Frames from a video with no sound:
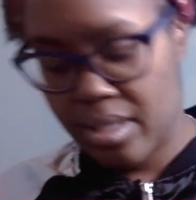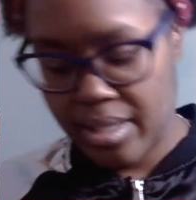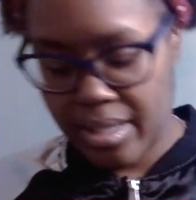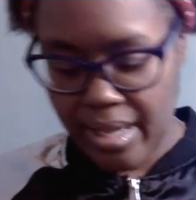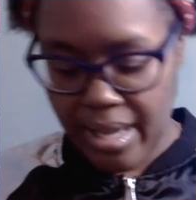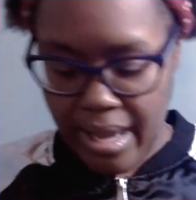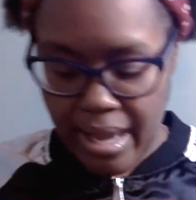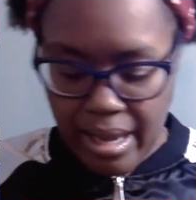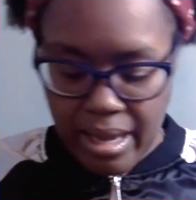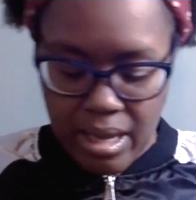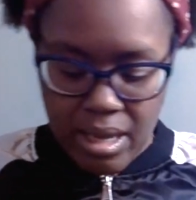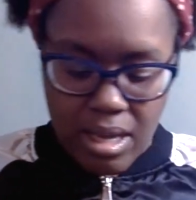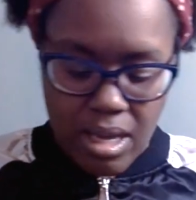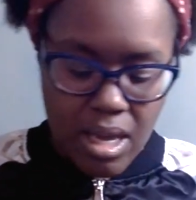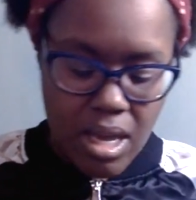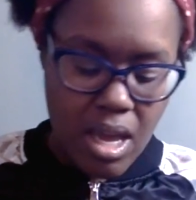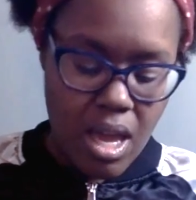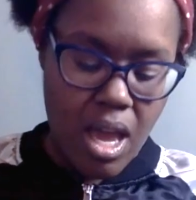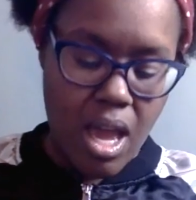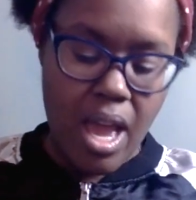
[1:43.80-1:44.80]
Okay.
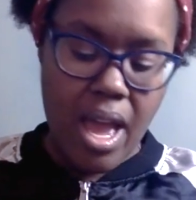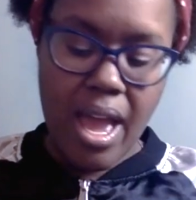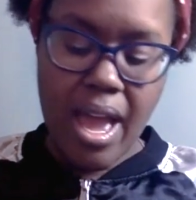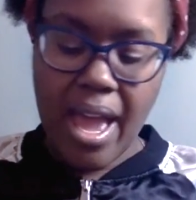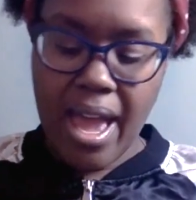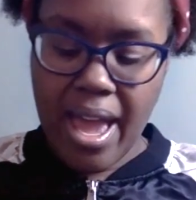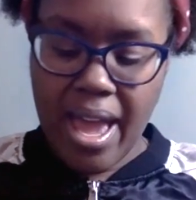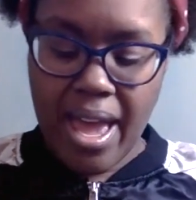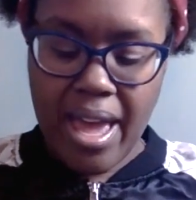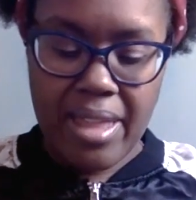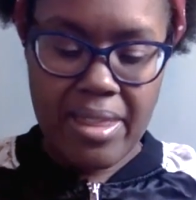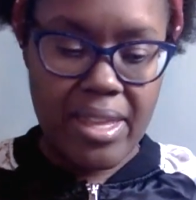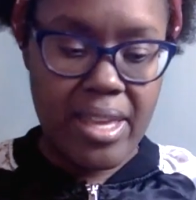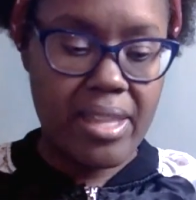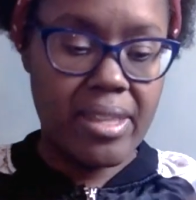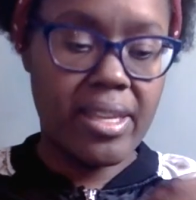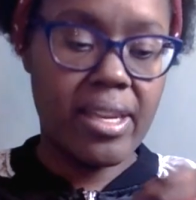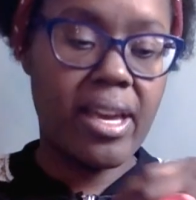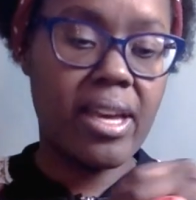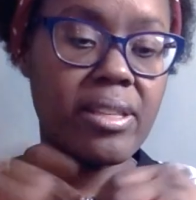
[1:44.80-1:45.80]
And
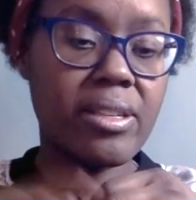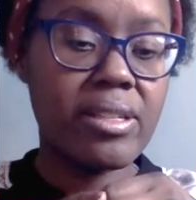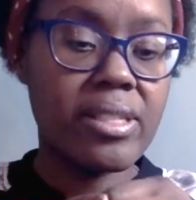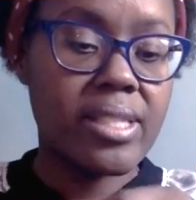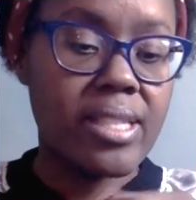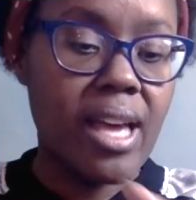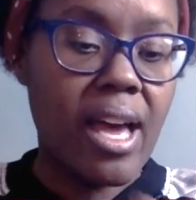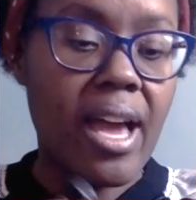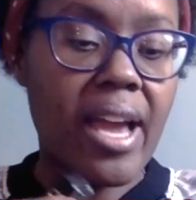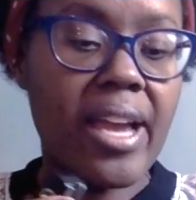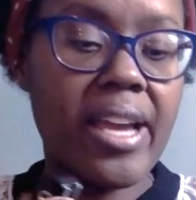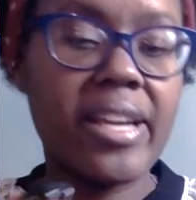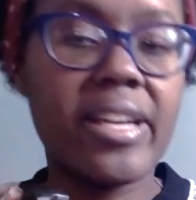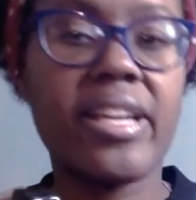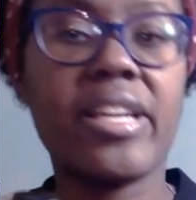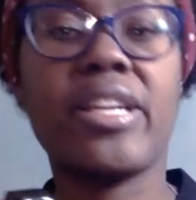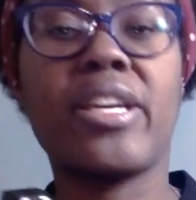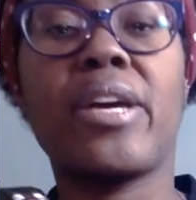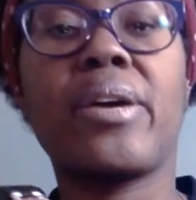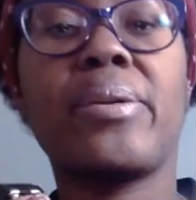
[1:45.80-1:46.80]
then the other
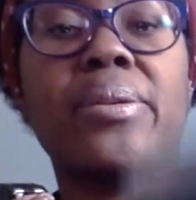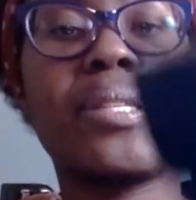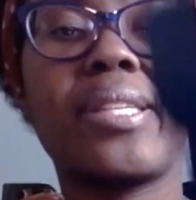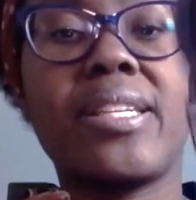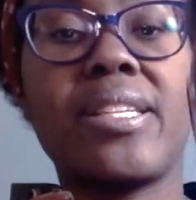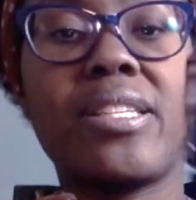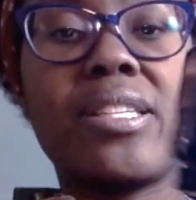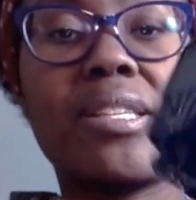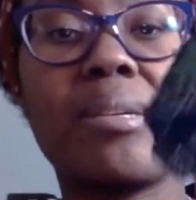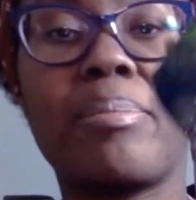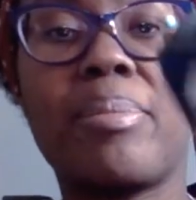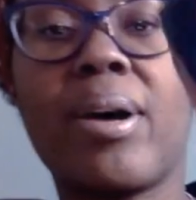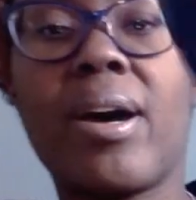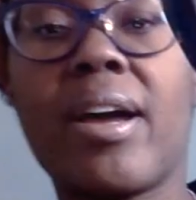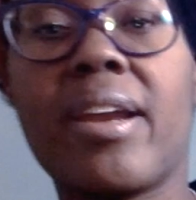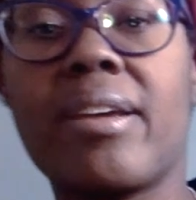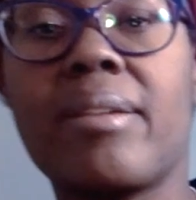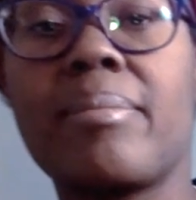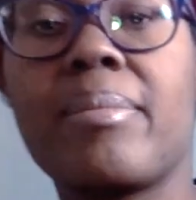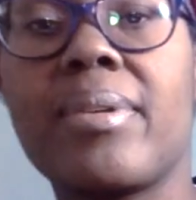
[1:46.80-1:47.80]
side goes into the
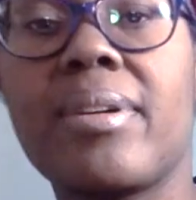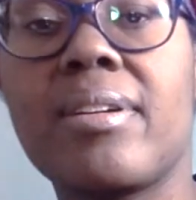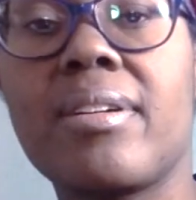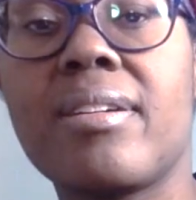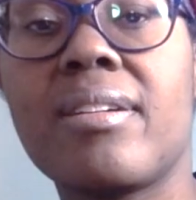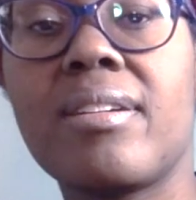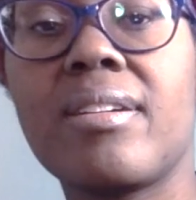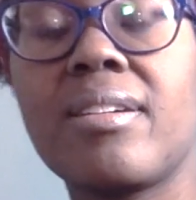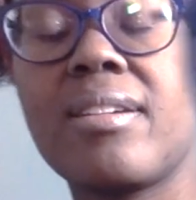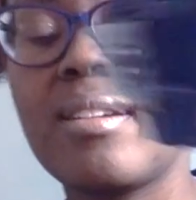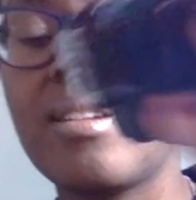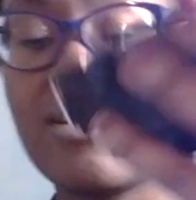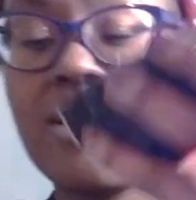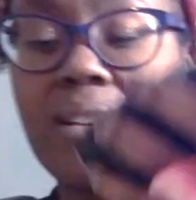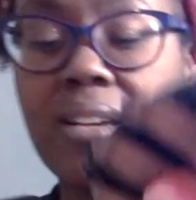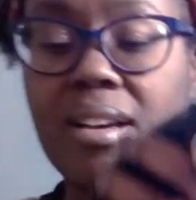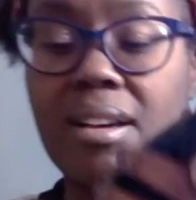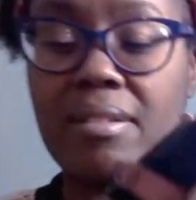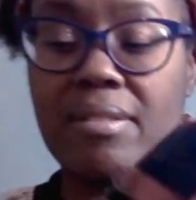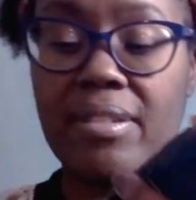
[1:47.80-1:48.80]
bottom
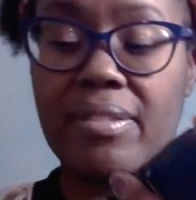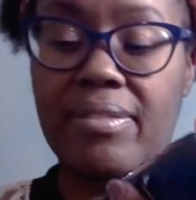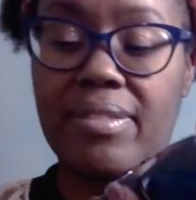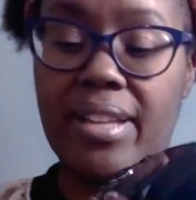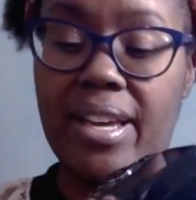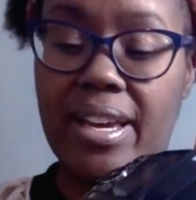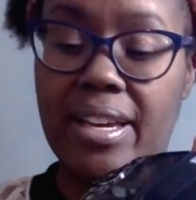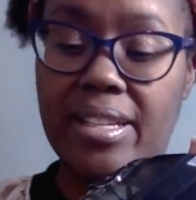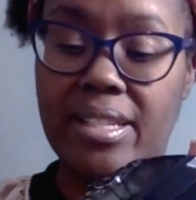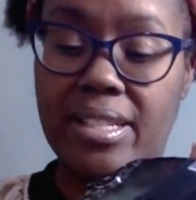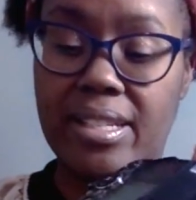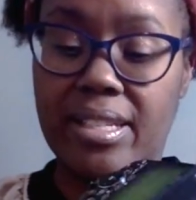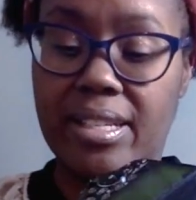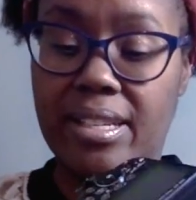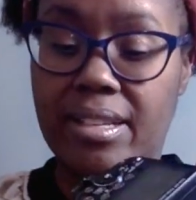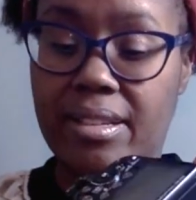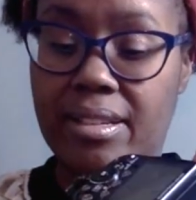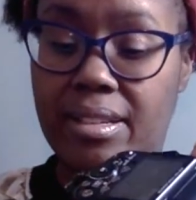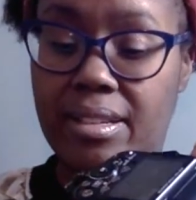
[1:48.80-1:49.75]
of the flash.